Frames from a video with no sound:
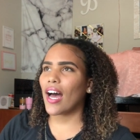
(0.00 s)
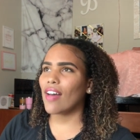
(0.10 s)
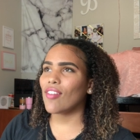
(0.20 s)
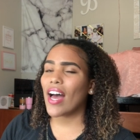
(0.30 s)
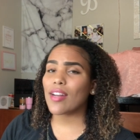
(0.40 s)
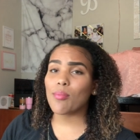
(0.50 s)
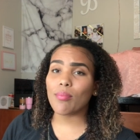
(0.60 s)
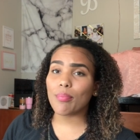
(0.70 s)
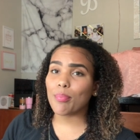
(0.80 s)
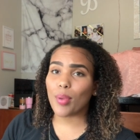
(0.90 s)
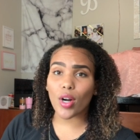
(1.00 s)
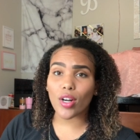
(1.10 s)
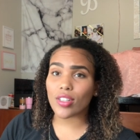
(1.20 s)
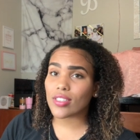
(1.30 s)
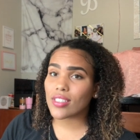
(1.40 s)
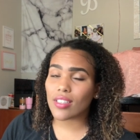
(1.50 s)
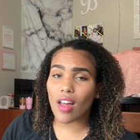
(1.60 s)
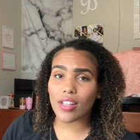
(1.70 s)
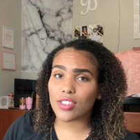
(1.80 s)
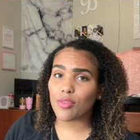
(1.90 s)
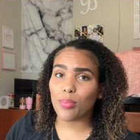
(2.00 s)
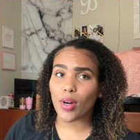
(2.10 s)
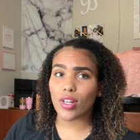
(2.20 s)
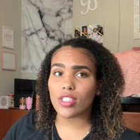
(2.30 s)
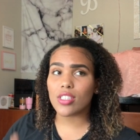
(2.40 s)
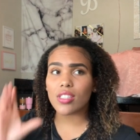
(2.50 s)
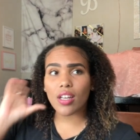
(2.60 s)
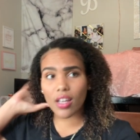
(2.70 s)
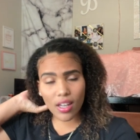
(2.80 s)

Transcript: I've had birds, lots of birds.